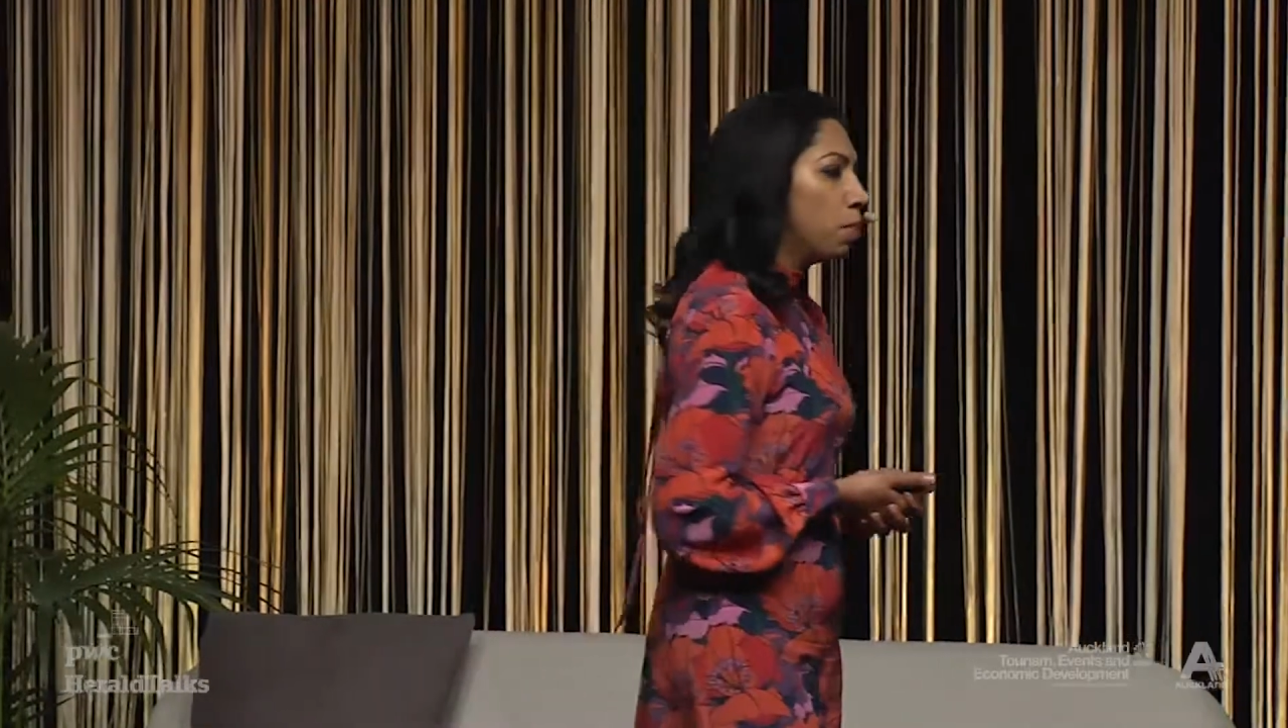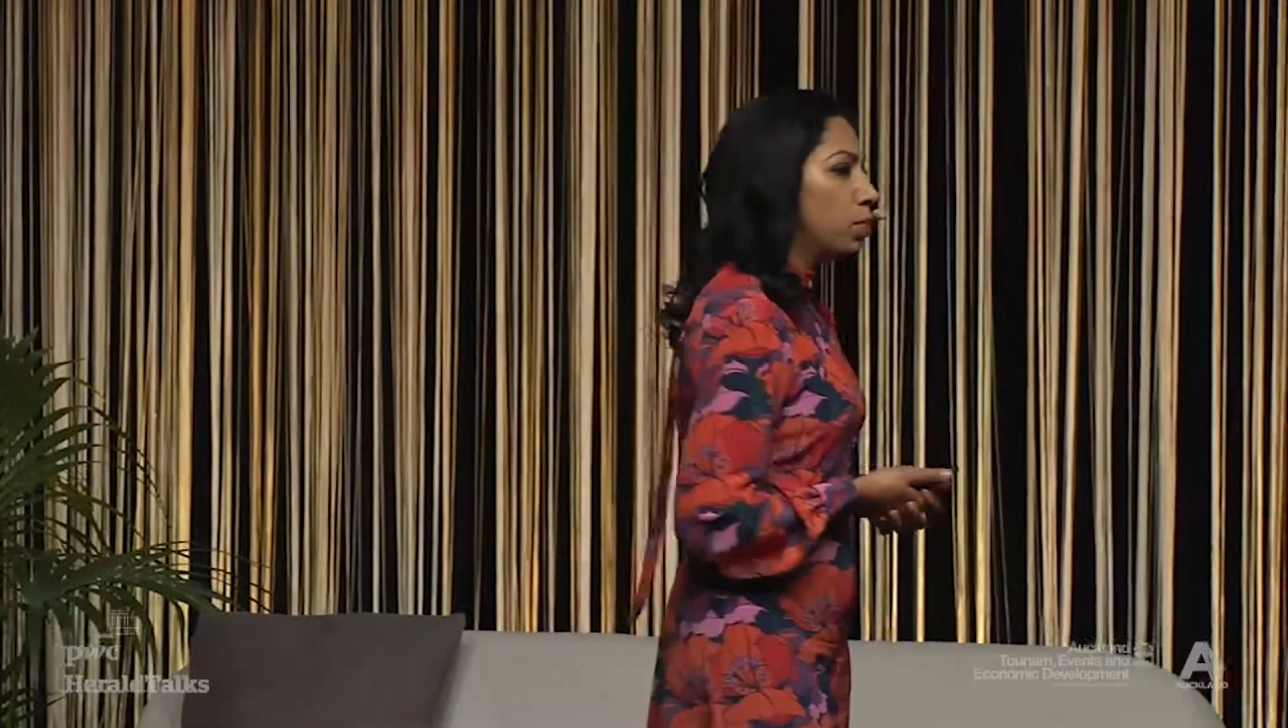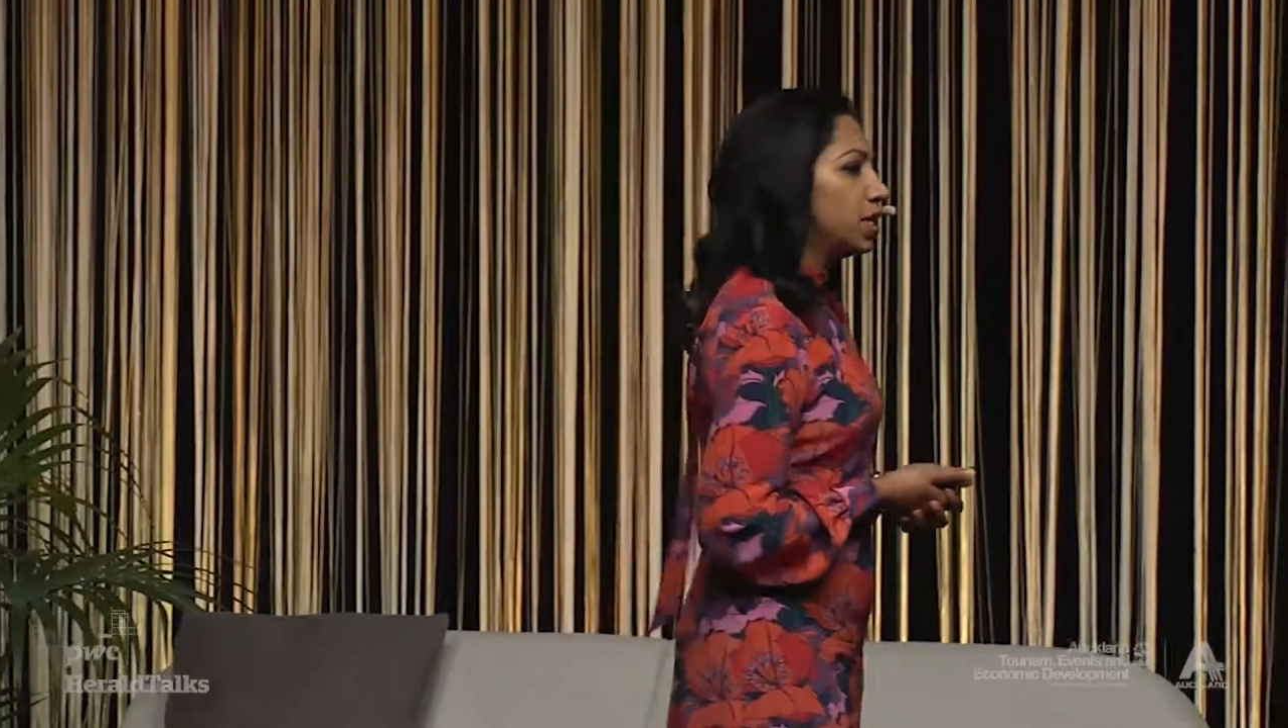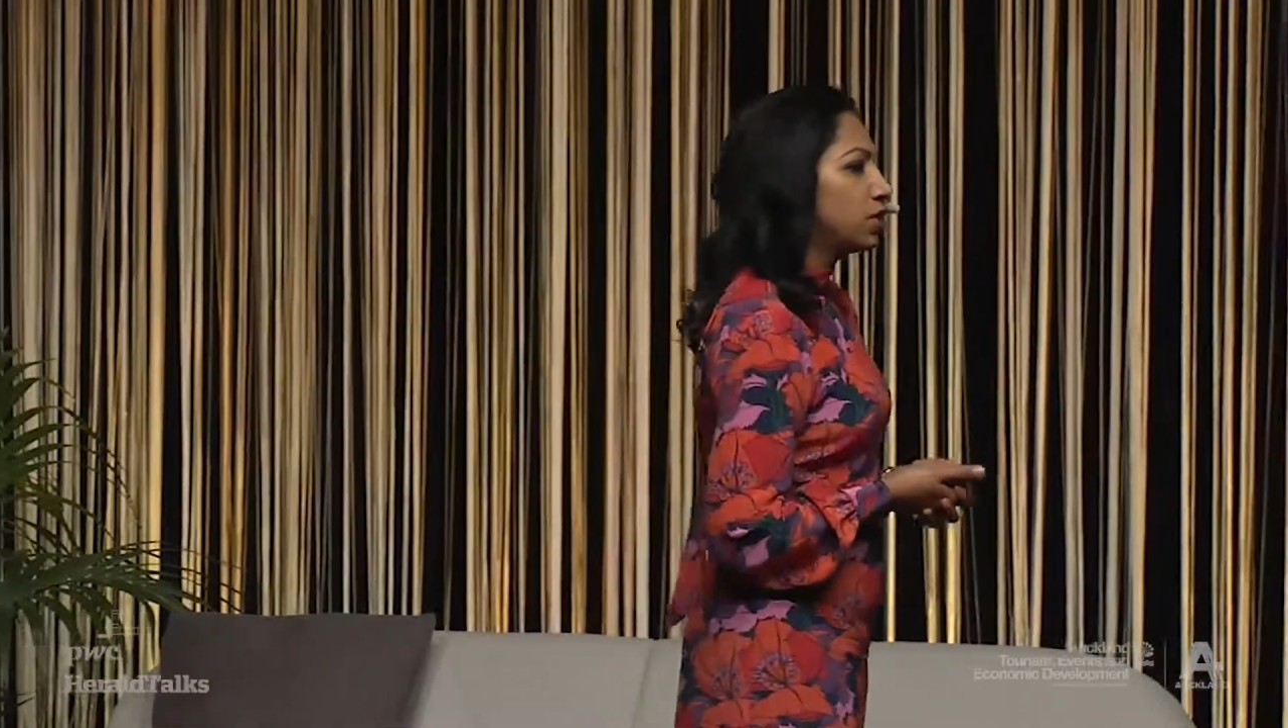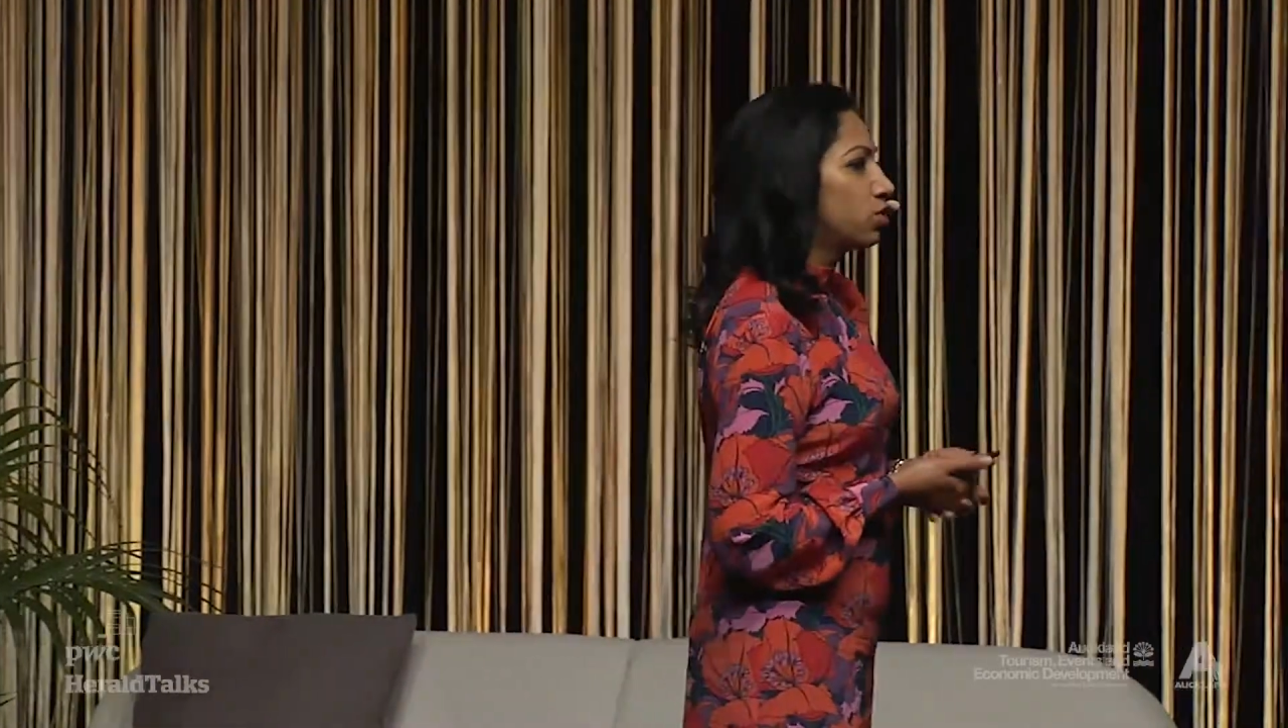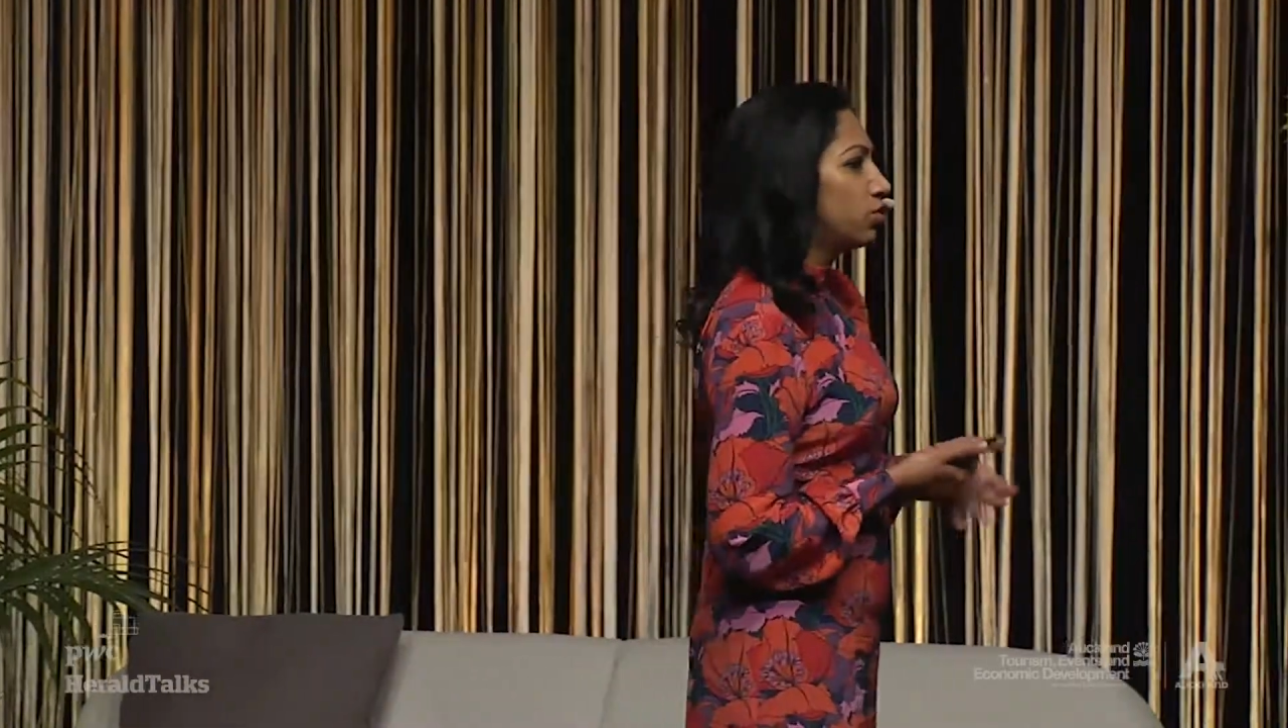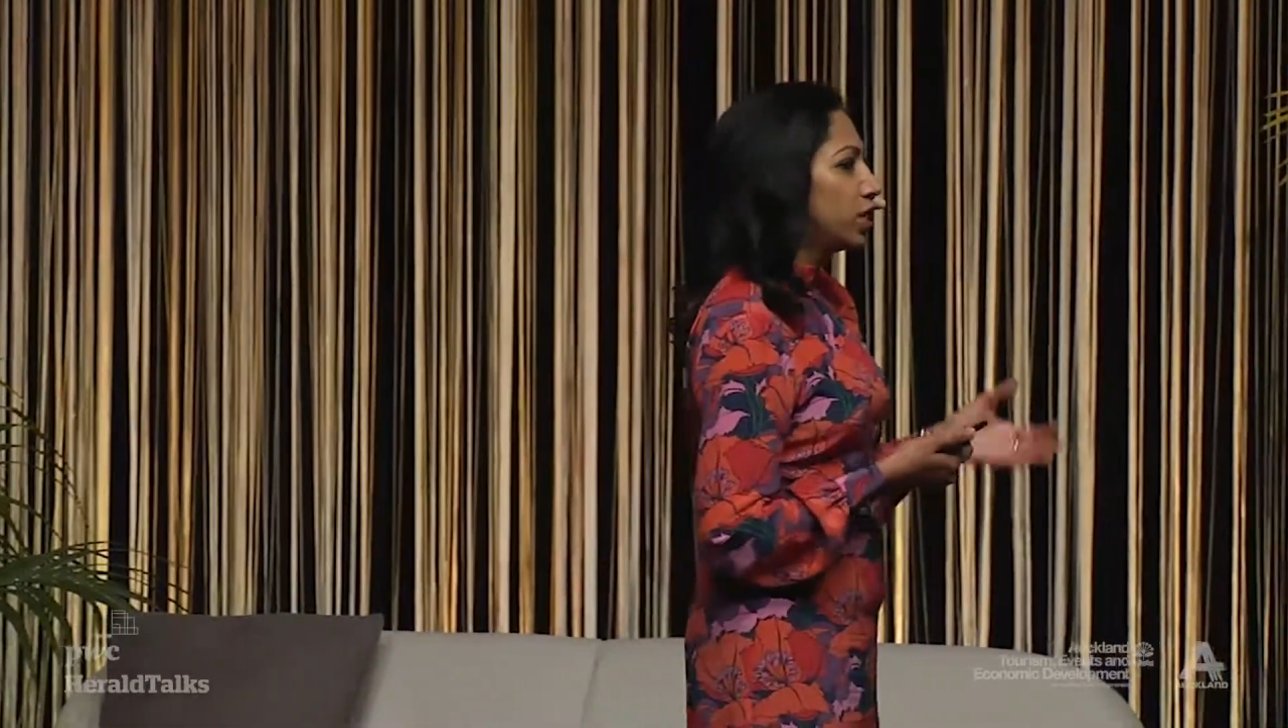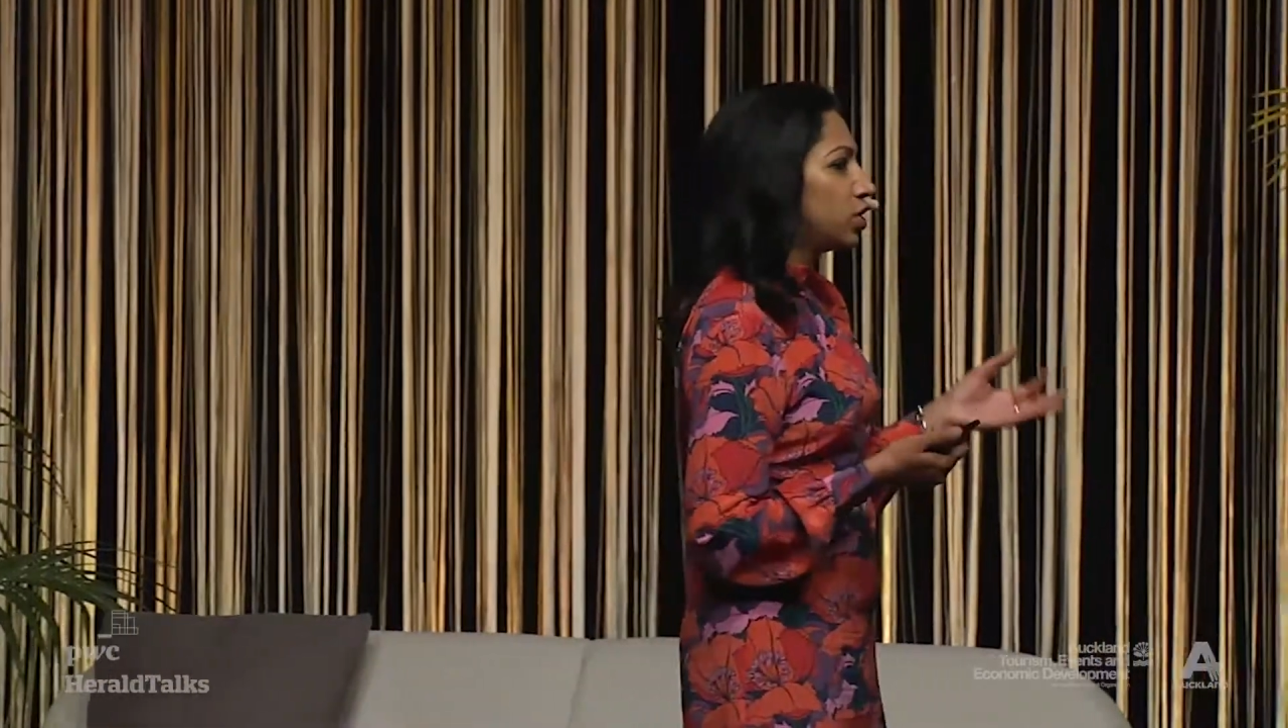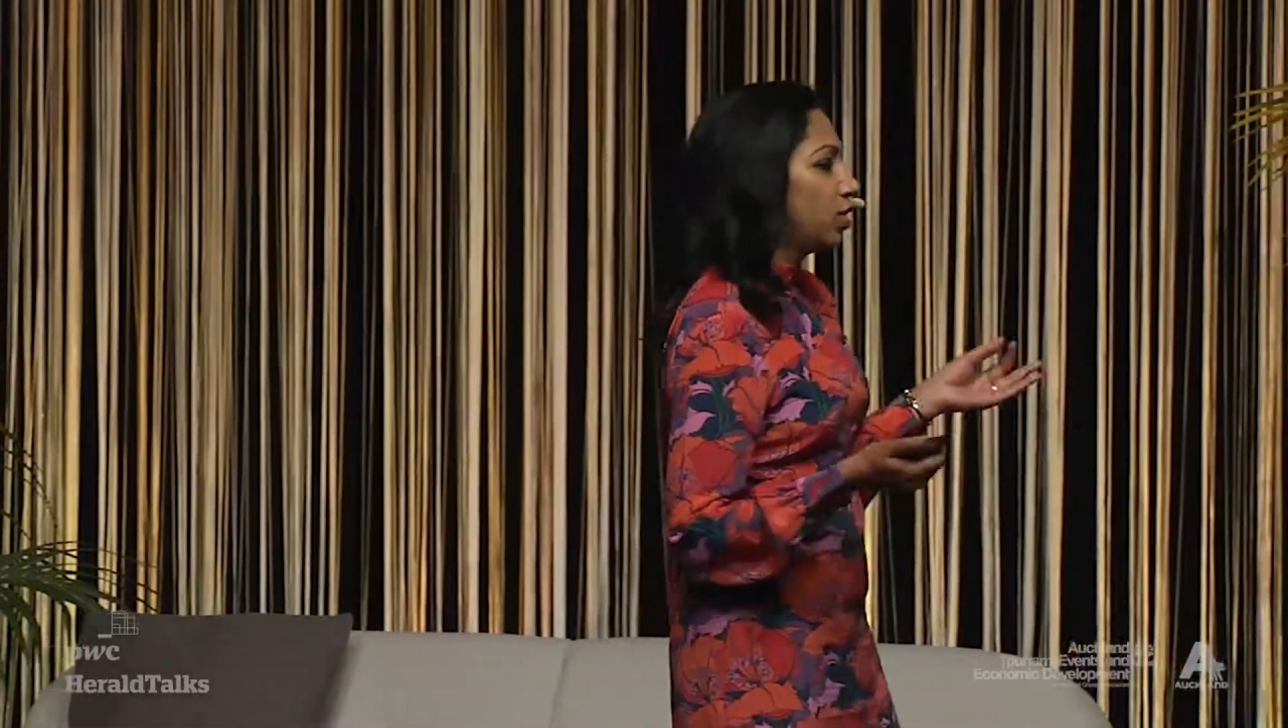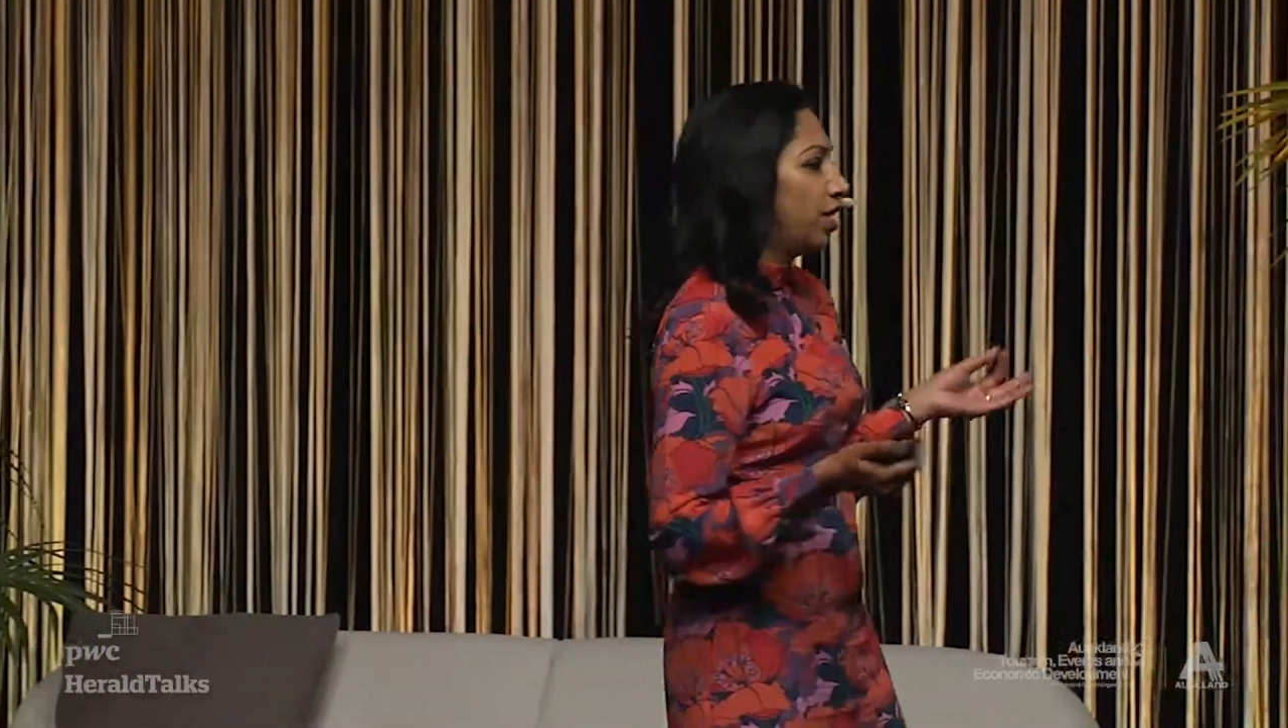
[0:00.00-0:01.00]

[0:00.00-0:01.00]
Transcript: But as soon as you